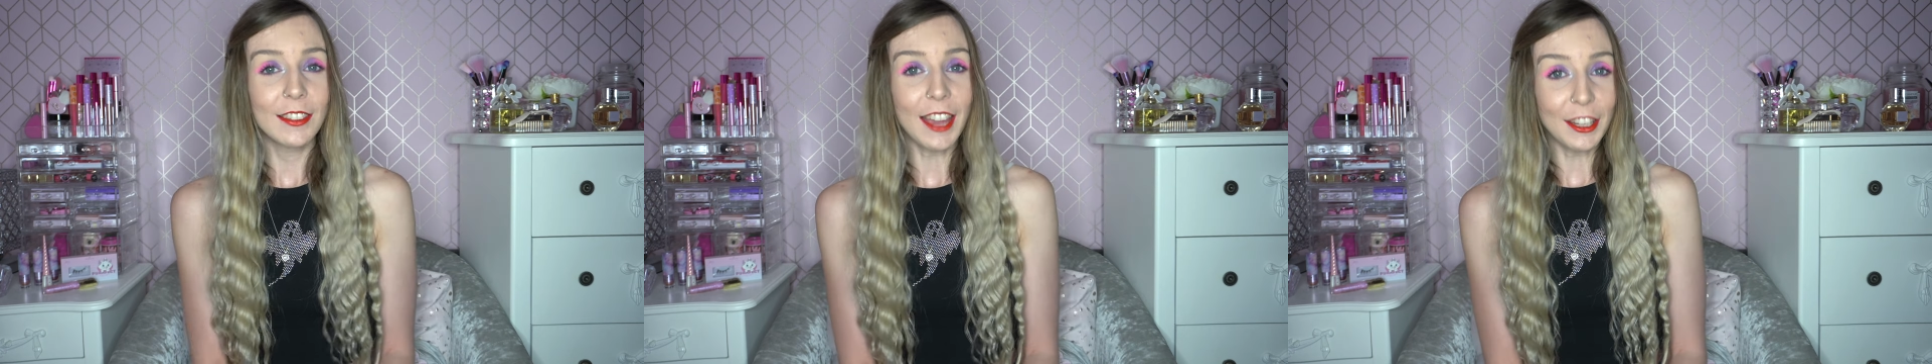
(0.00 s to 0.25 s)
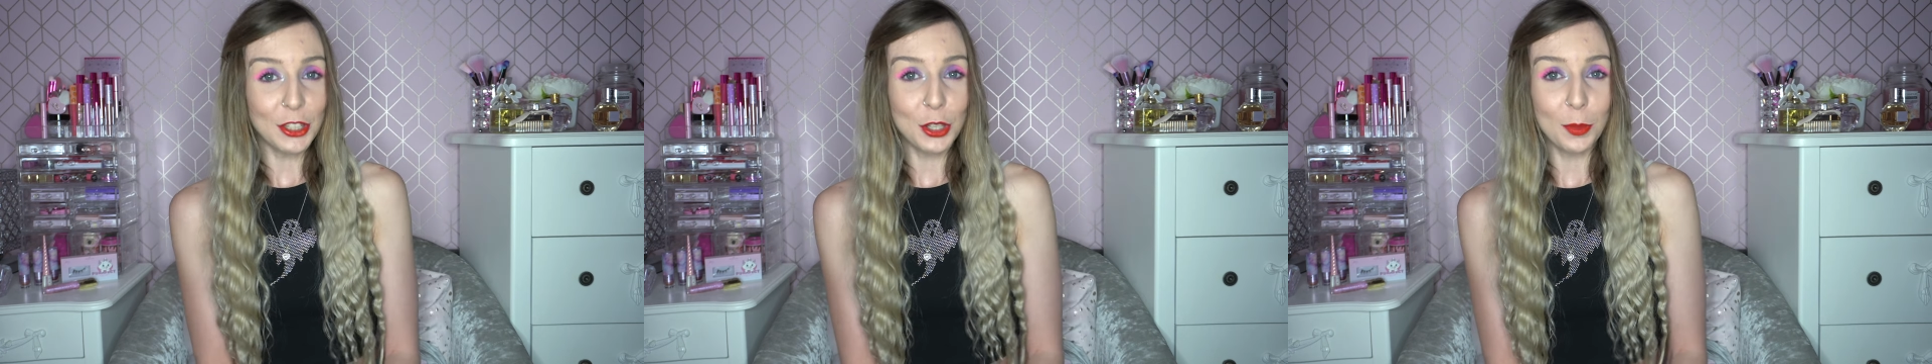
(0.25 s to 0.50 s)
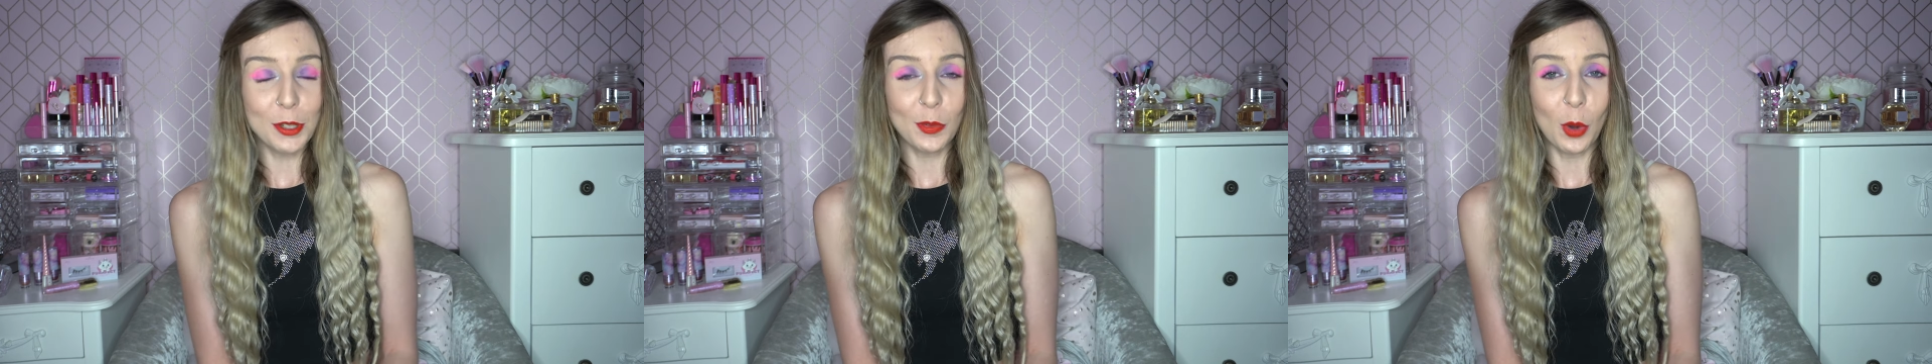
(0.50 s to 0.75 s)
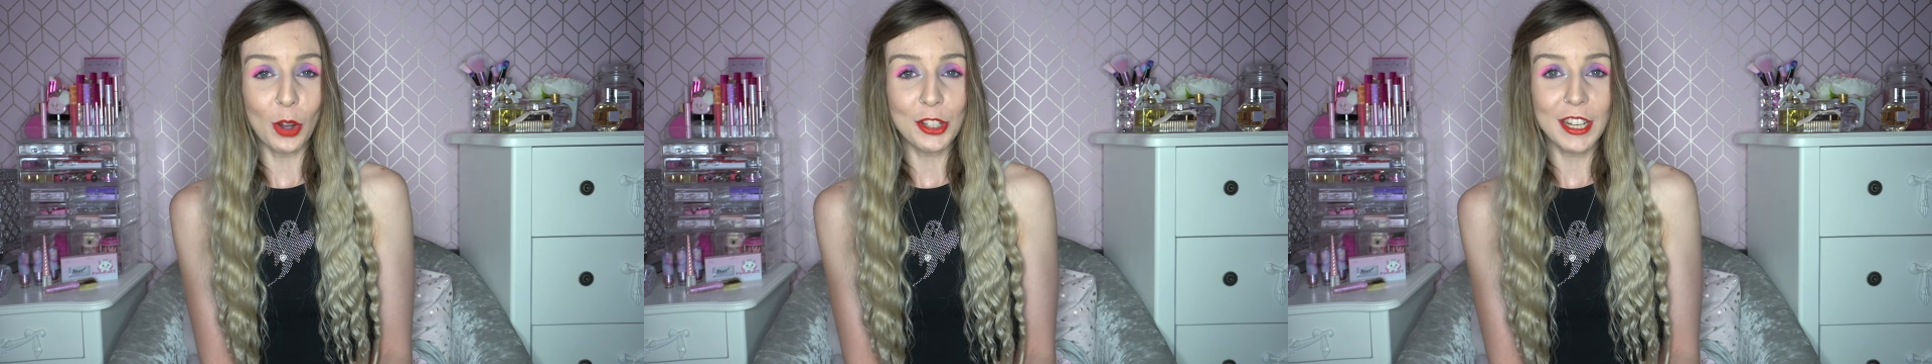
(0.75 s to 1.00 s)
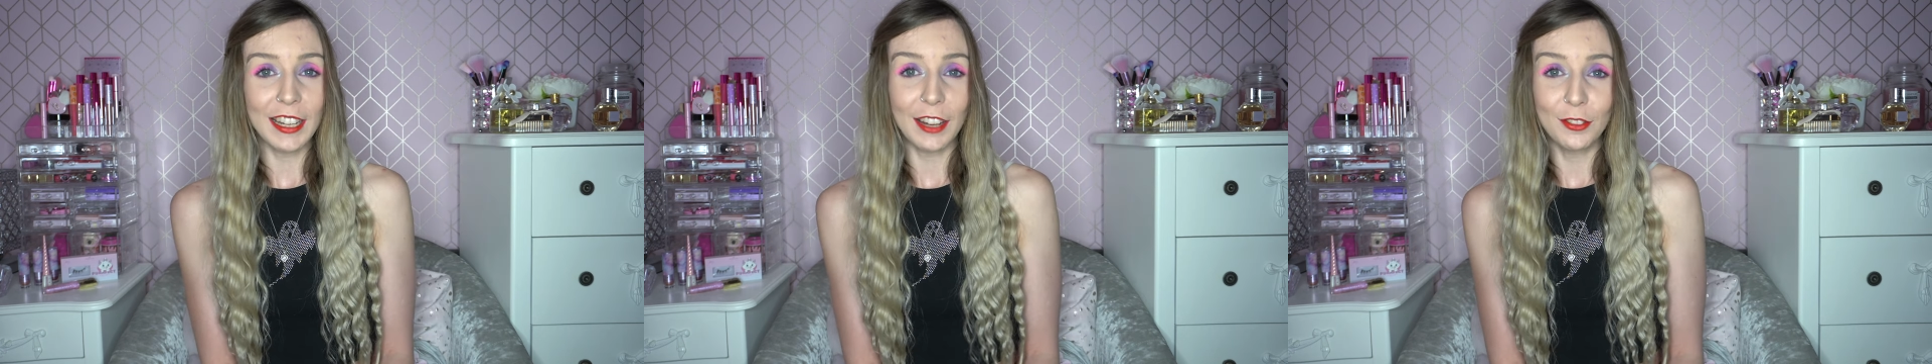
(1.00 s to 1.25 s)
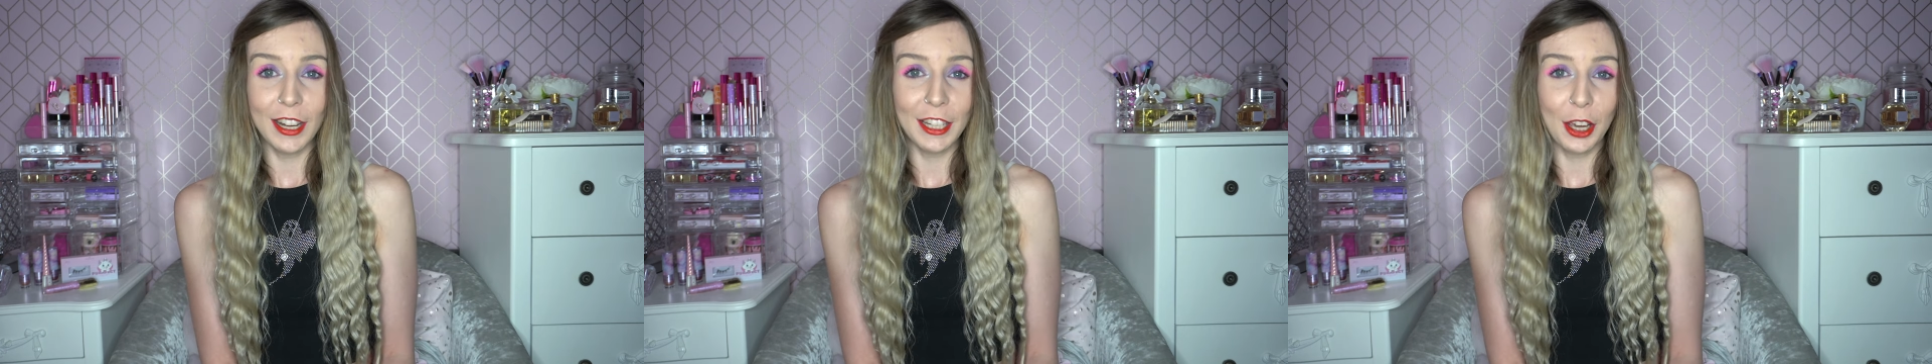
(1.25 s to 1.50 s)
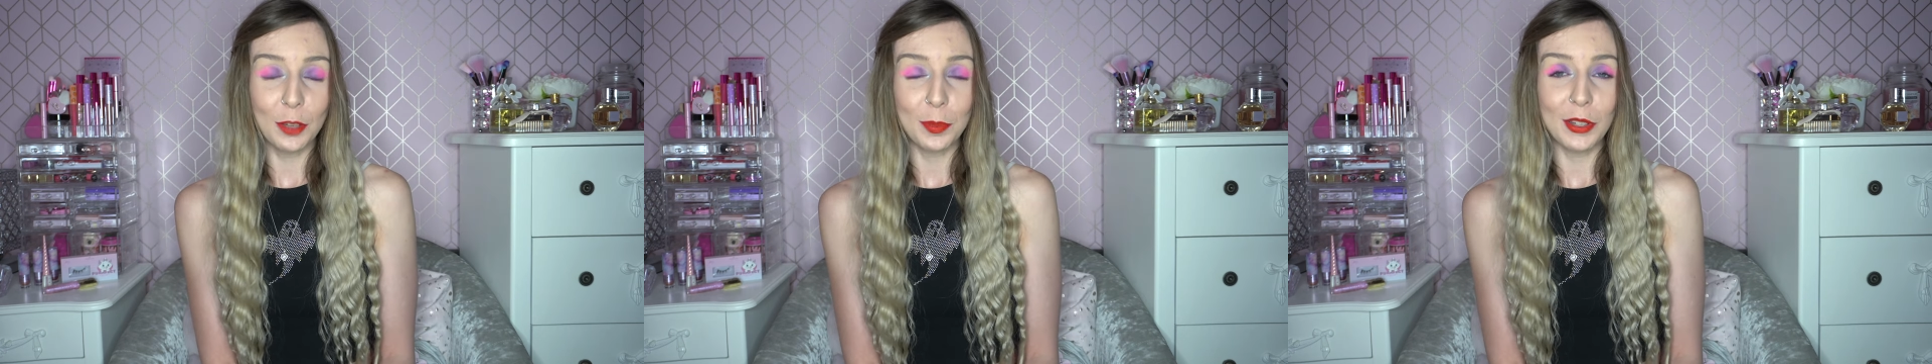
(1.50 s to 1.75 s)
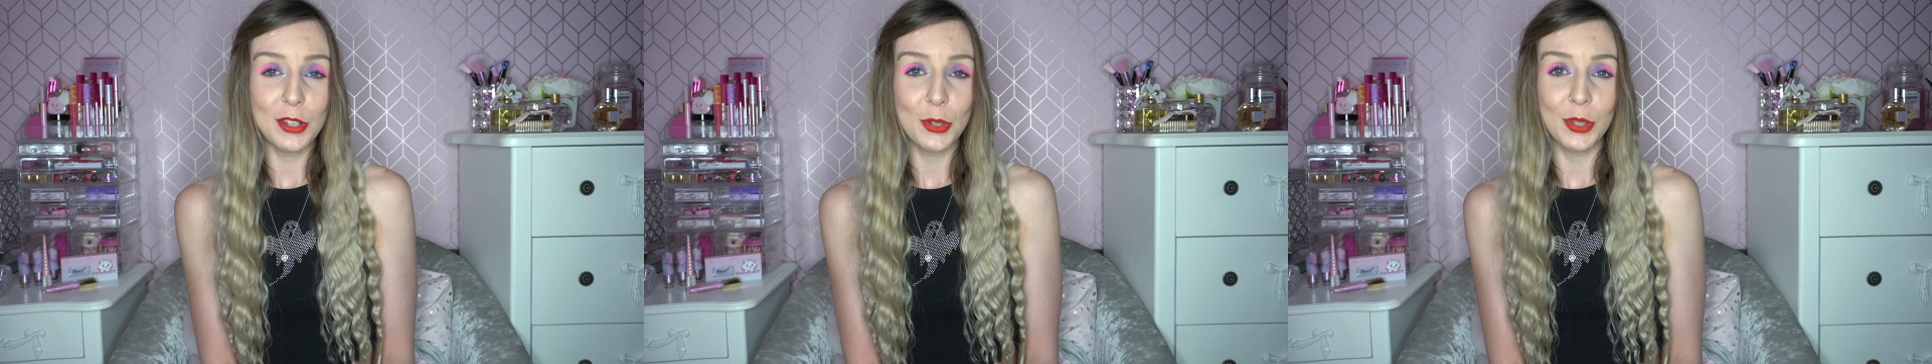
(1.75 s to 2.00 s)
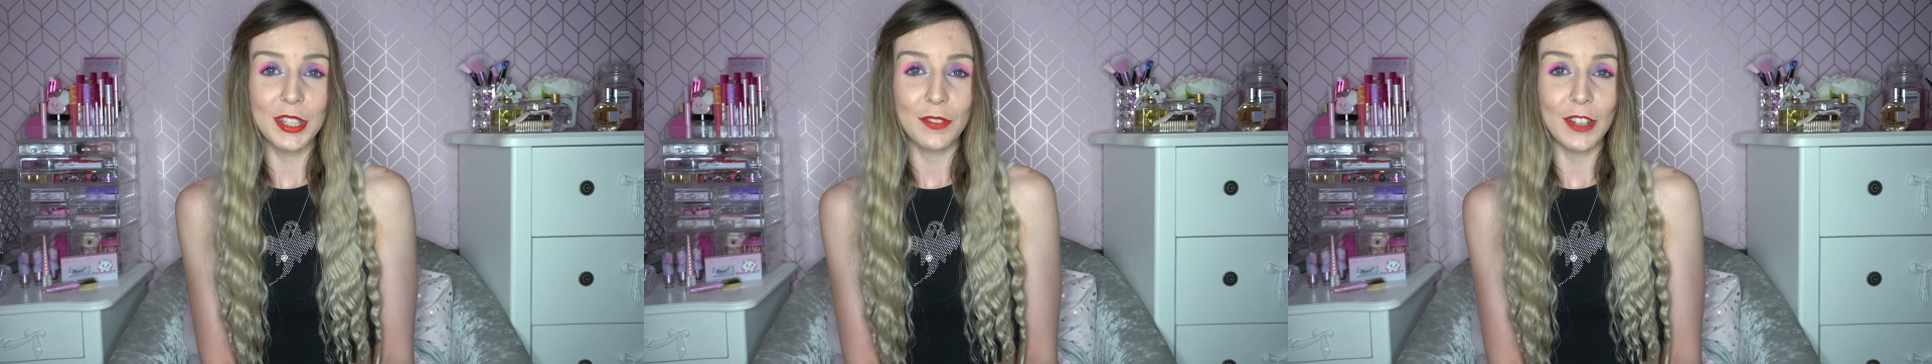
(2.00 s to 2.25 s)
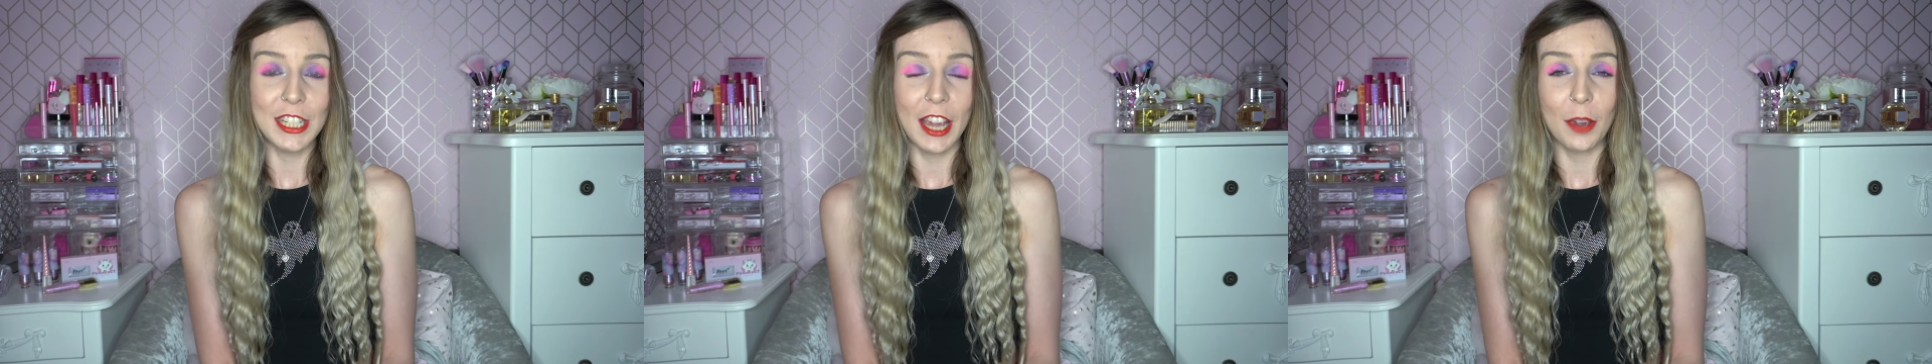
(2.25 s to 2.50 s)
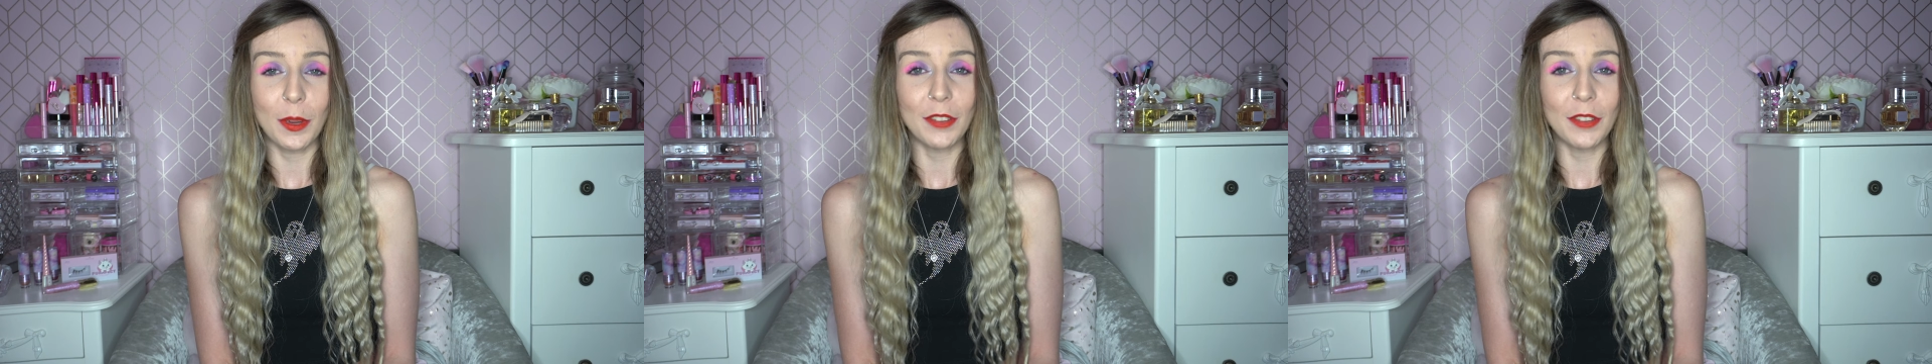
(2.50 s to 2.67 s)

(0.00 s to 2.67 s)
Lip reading: Thank you so much for watching. I really hope you enjoyed the video.